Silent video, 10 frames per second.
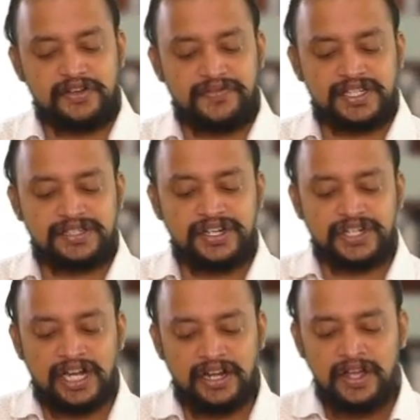of
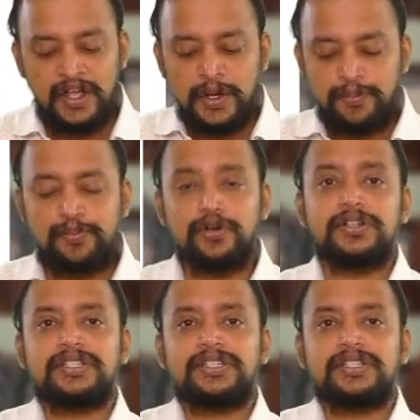extension. Post